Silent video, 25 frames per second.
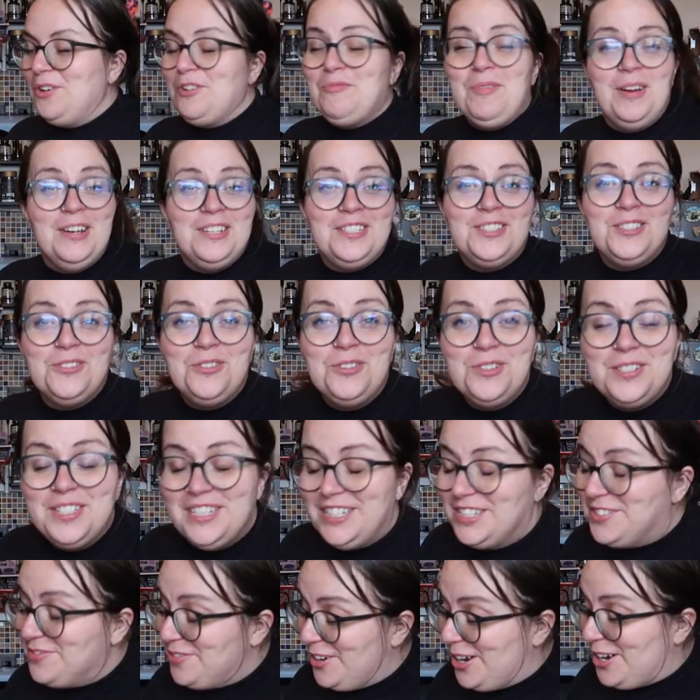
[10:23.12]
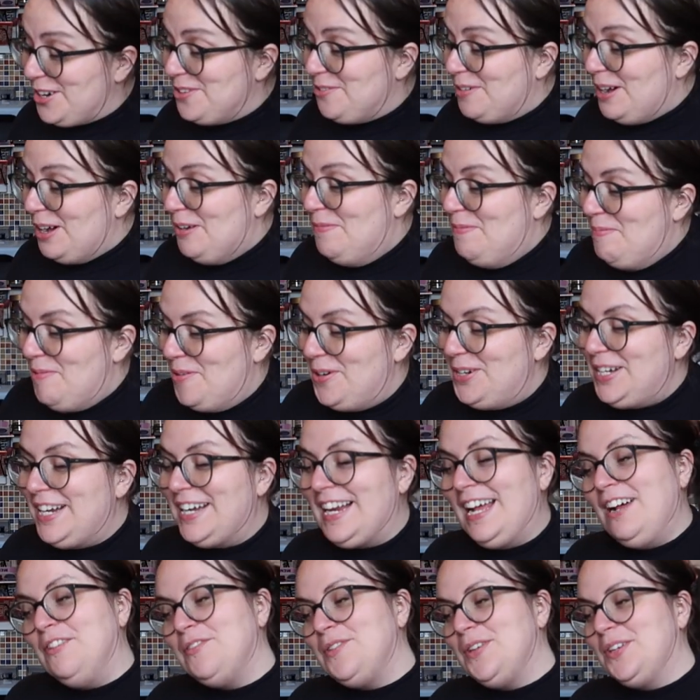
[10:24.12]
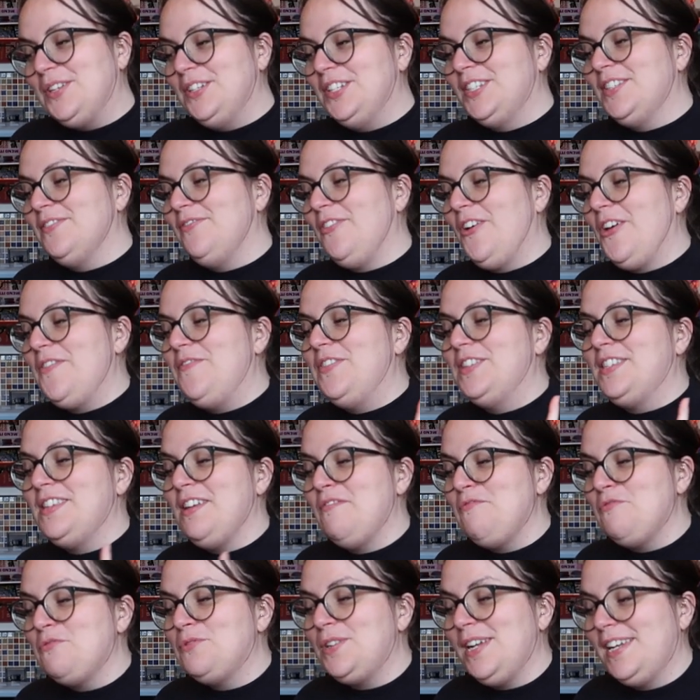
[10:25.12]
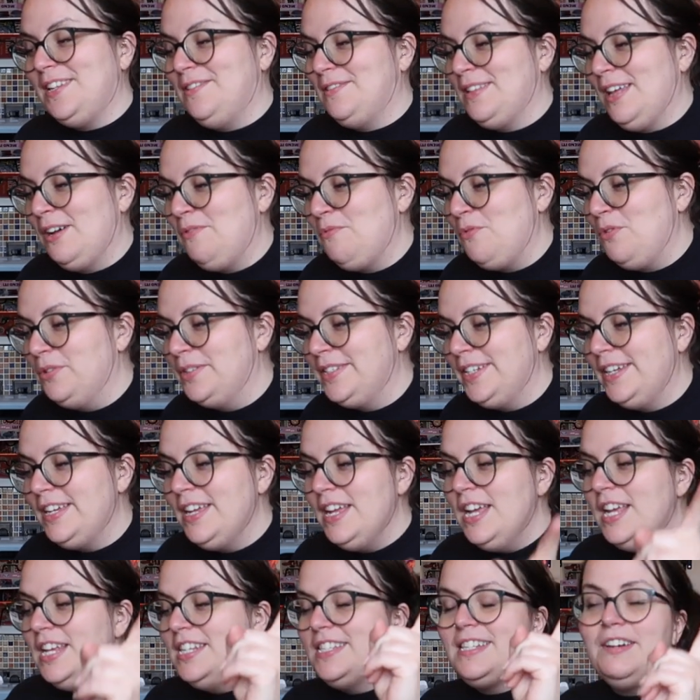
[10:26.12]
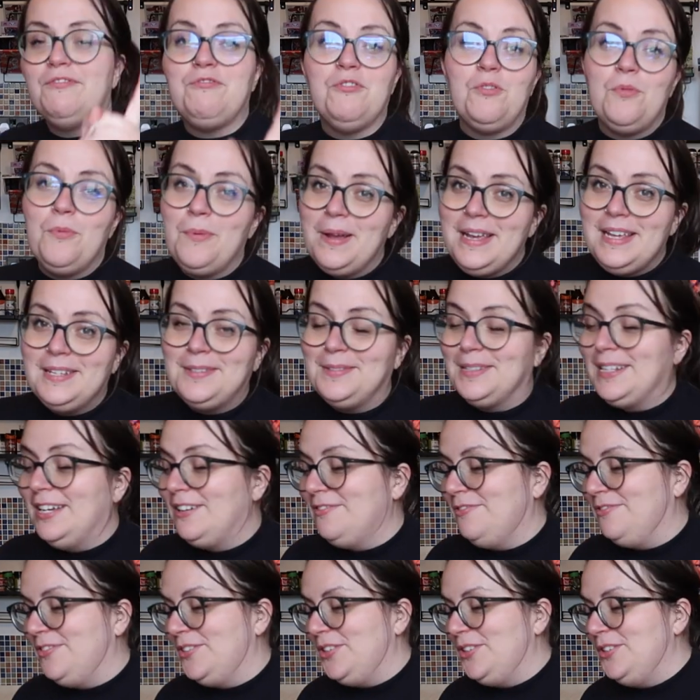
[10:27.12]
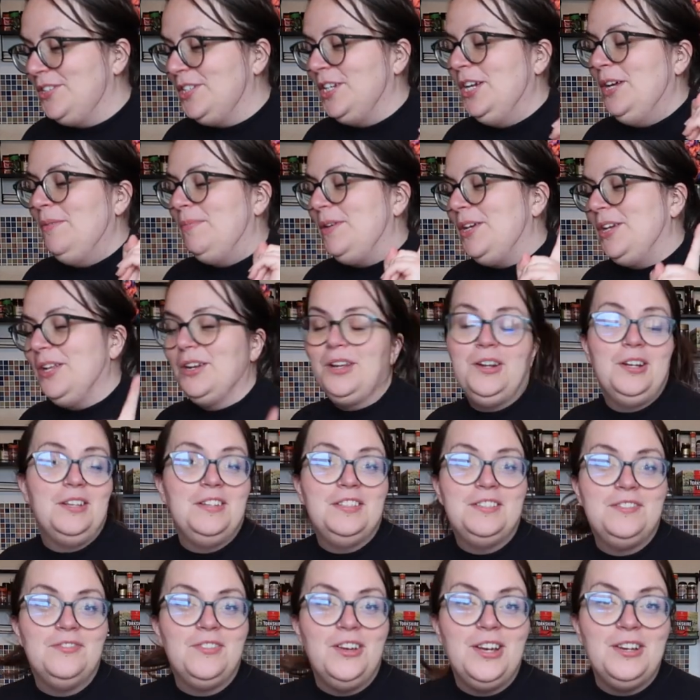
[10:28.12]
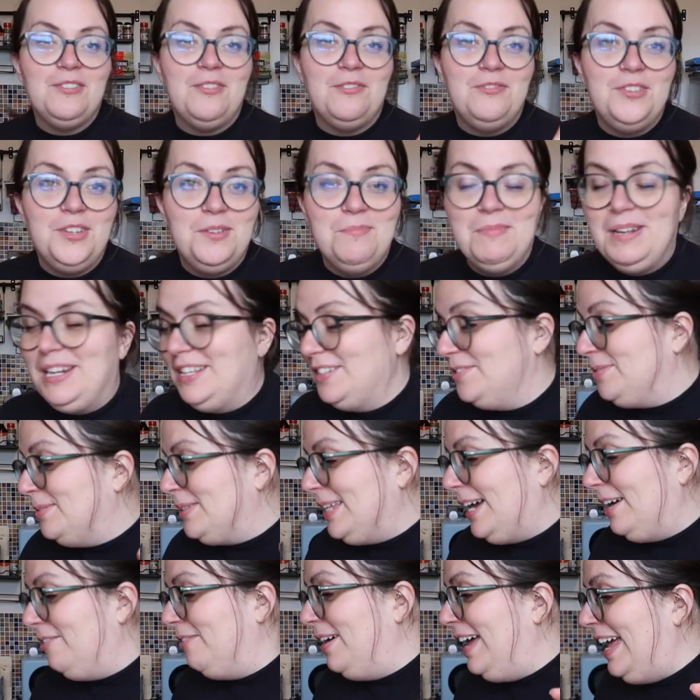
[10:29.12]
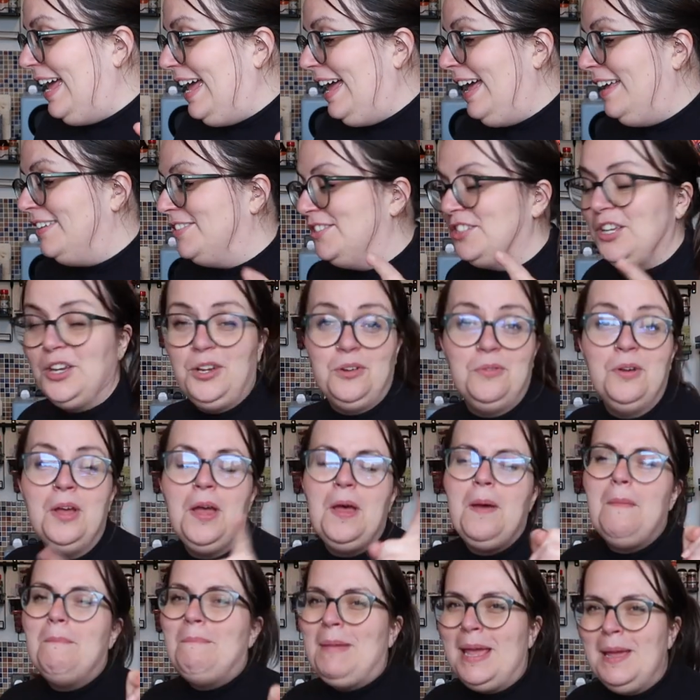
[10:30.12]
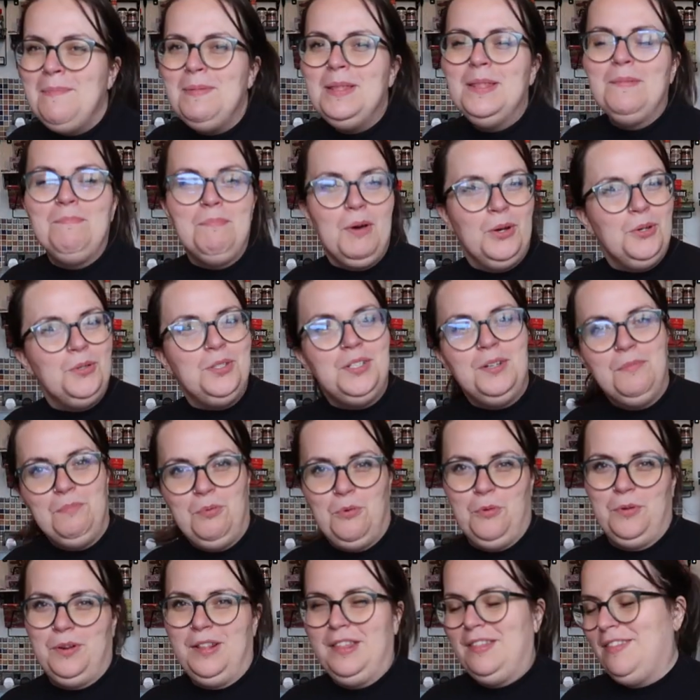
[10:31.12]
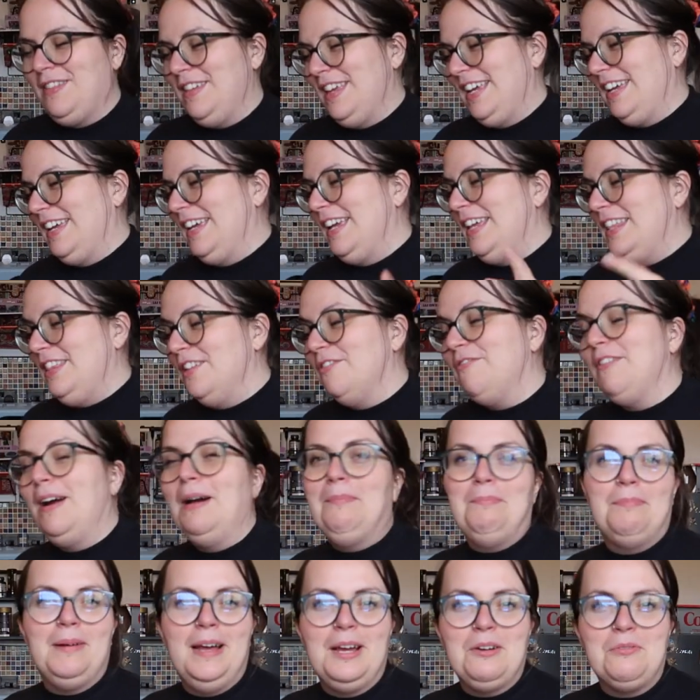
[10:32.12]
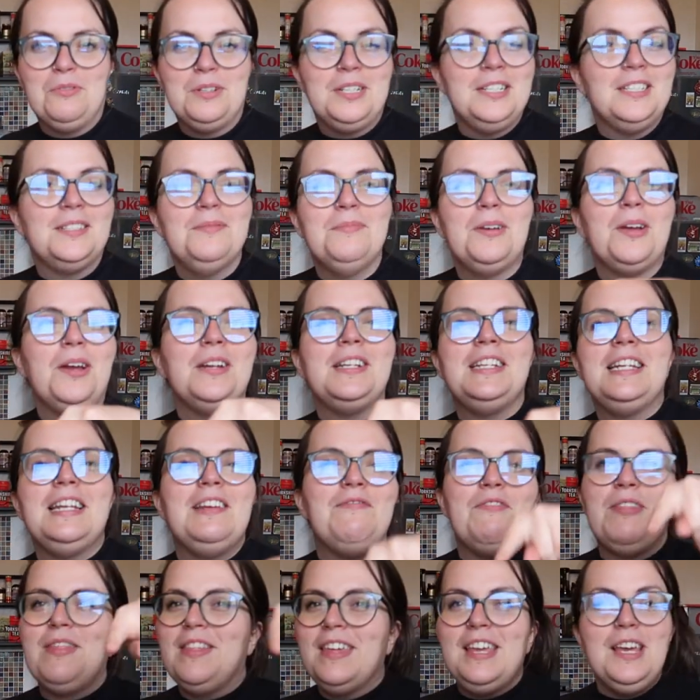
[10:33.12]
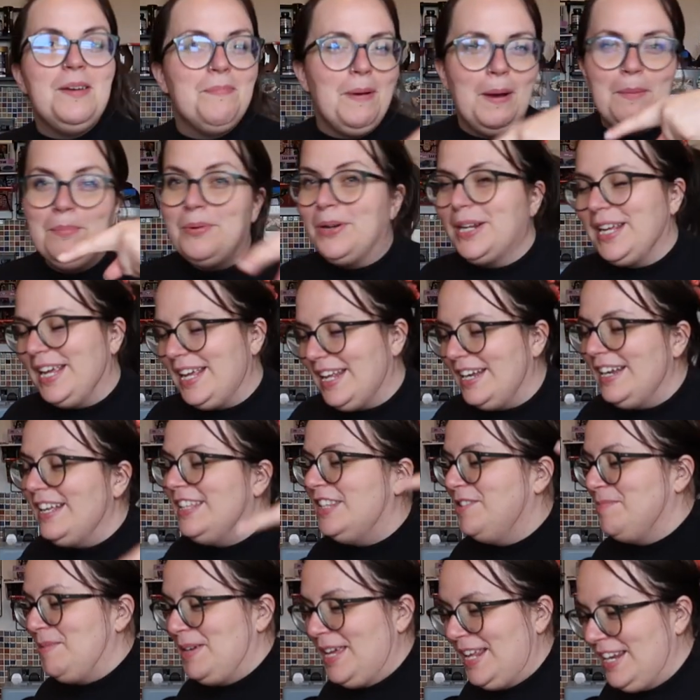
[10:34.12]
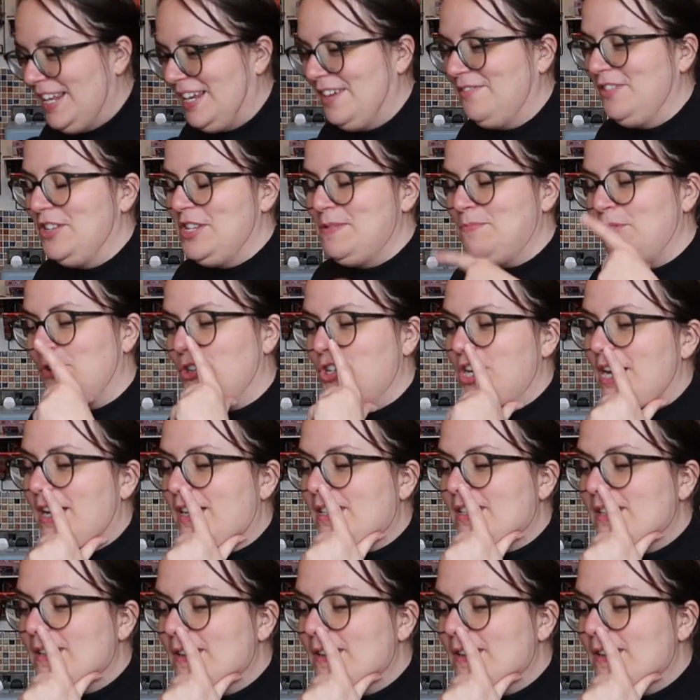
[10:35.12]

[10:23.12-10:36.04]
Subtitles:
one of my sources very well pointed out, you can survive for several days without water, several weeks without food, but you can only survive a few minutes without air. So maybe the most important thing in the grab bag, which is something I didn't even think about putting in at the beginning of this project.